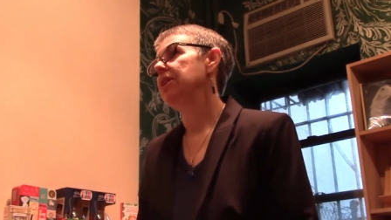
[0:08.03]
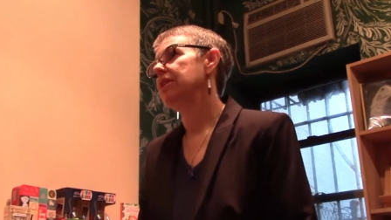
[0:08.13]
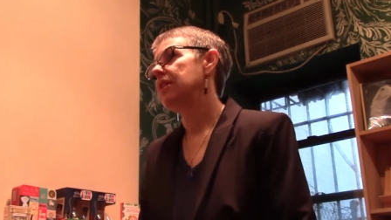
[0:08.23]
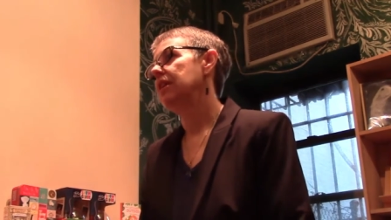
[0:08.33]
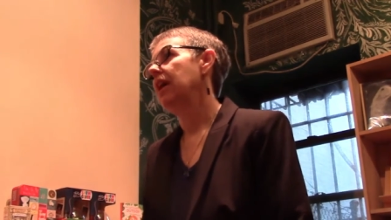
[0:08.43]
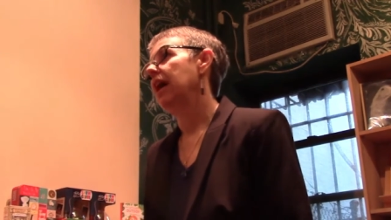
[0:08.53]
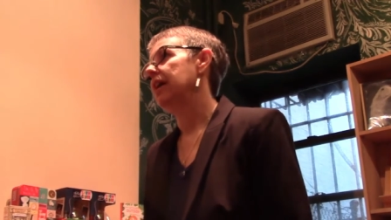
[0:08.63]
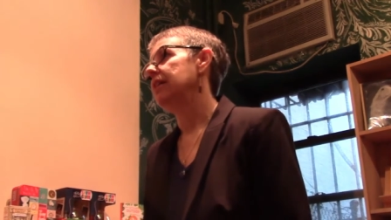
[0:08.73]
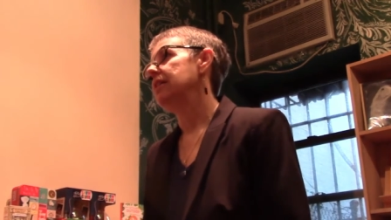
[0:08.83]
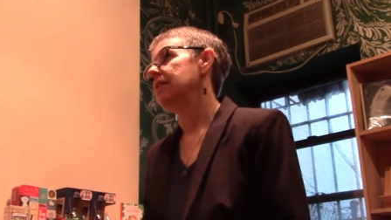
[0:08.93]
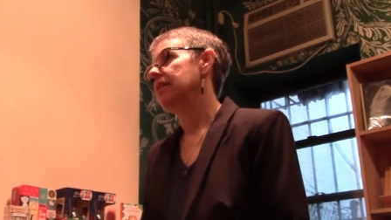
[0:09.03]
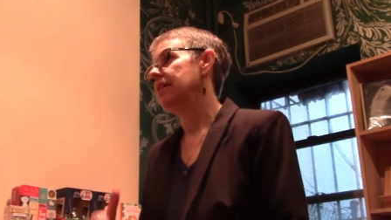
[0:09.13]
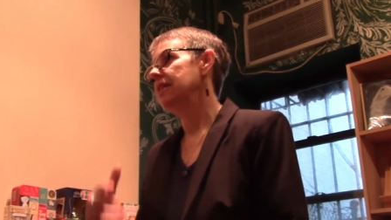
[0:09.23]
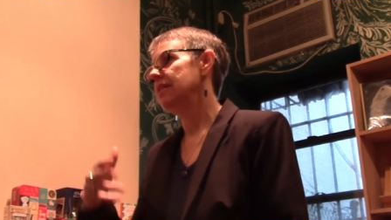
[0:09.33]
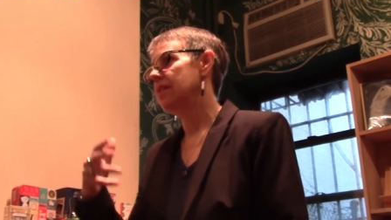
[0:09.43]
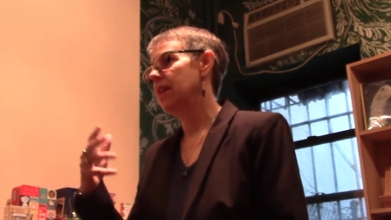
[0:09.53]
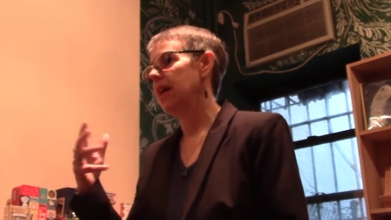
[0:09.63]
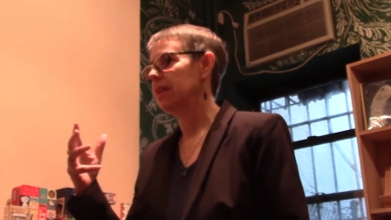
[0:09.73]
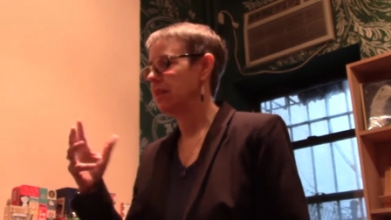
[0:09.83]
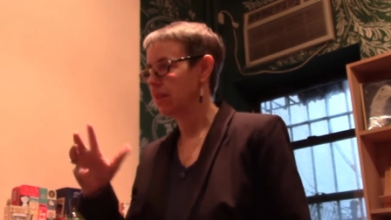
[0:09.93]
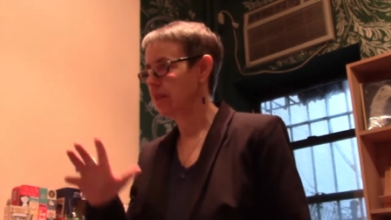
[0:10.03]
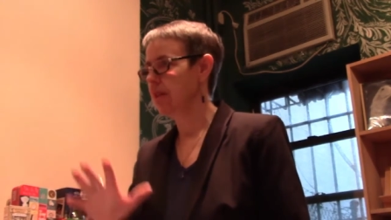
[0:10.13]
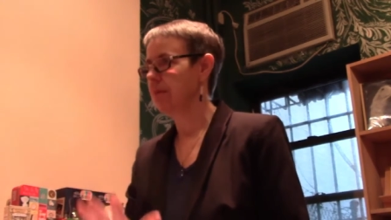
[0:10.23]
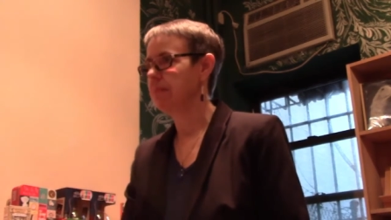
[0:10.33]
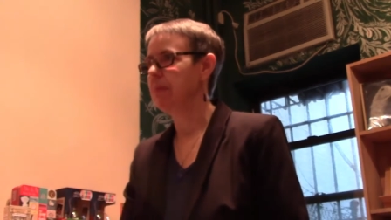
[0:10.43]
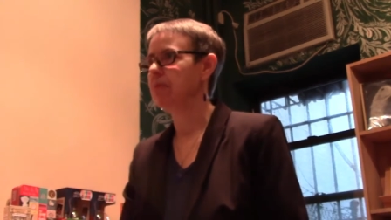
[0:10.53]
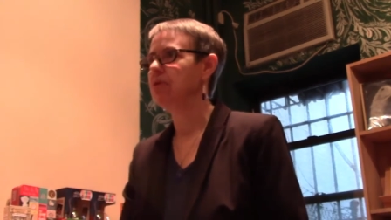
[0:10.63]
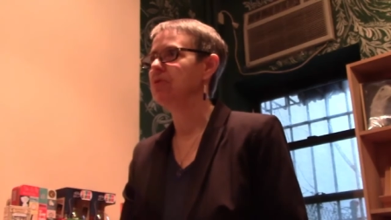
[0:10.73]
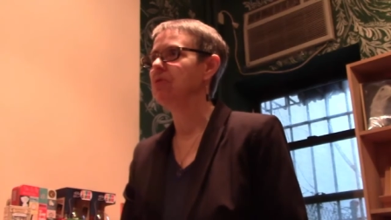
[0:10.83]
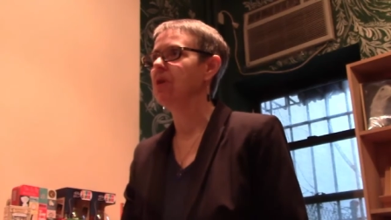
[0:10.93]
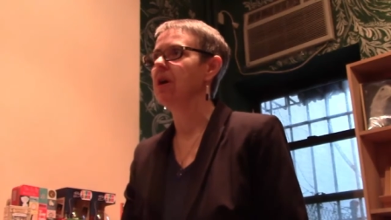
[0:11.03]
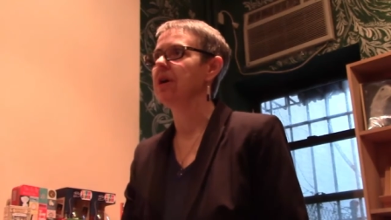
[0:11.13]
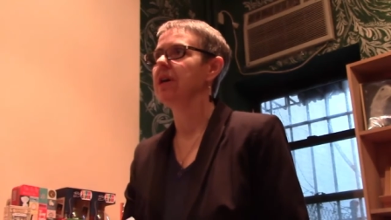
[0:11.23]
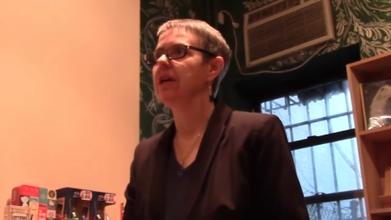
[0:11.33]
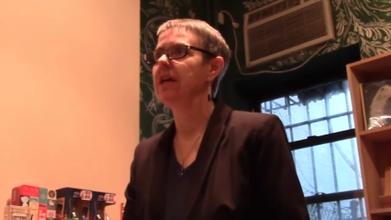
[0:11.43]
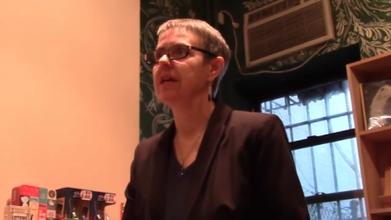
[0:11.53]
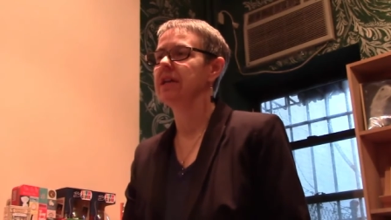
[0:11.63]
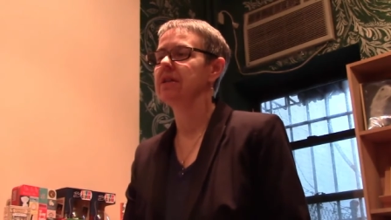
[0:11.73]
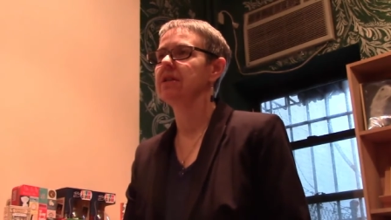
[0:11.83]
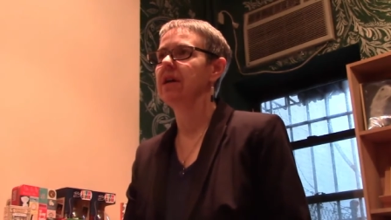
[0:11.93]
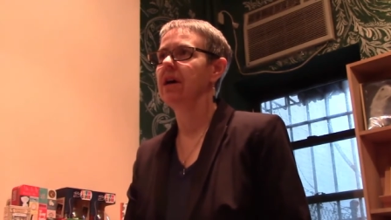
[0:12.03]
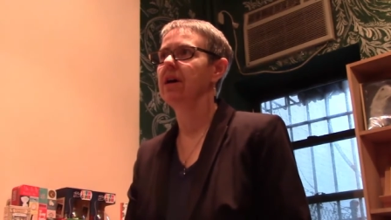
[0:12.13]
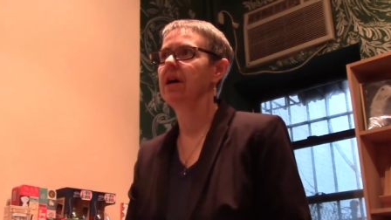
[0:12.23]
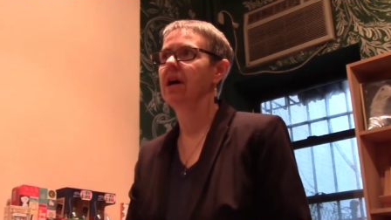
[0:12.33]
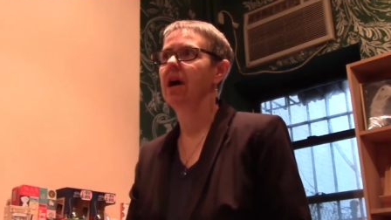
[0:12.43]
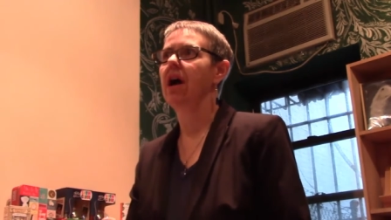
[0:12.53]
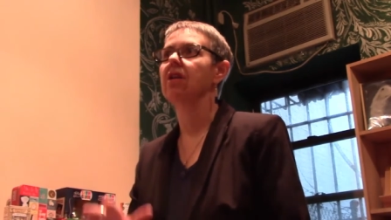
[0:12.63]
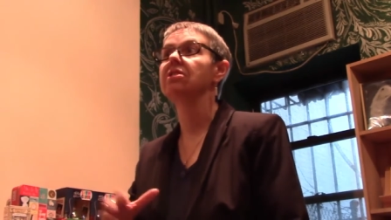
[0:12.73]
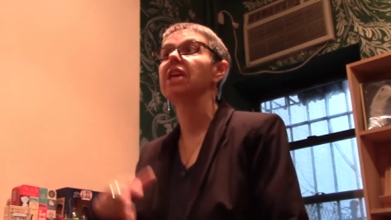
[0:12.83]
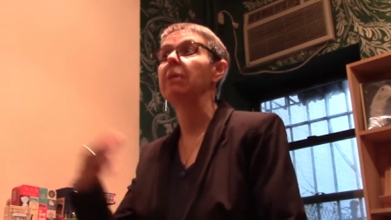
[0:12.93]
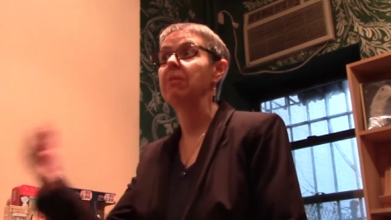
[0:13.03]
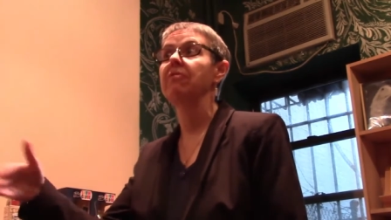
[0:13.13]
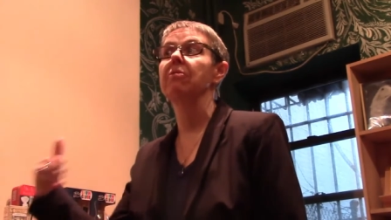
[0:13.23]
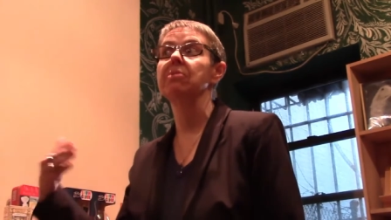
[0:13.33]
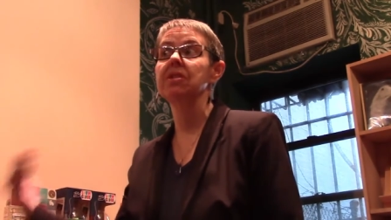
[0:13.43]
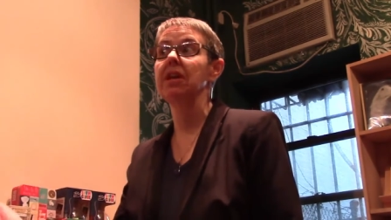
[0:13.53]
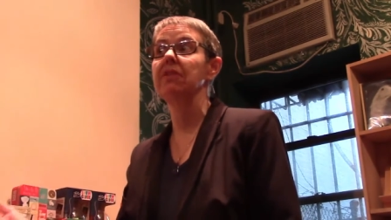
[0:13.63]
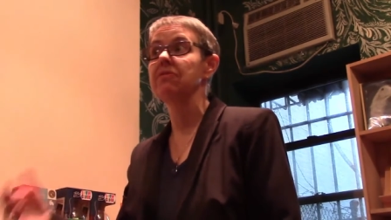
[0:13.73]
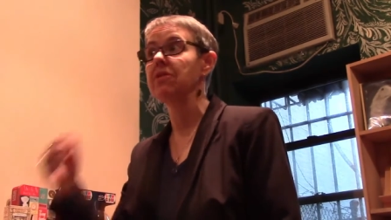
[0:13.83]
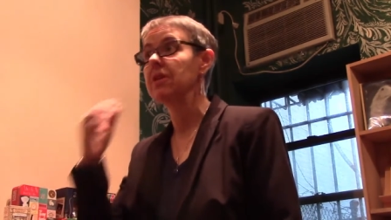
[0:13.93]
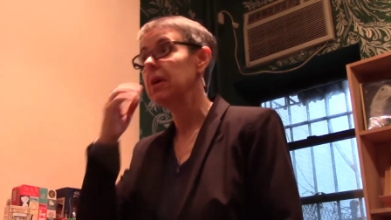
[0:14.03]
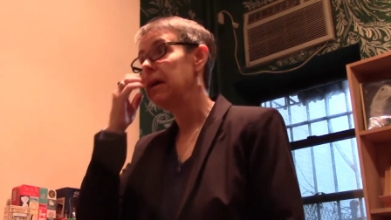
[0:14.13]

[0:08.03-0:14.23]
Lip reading: tonight is that the people who are in it are escaping from slavery.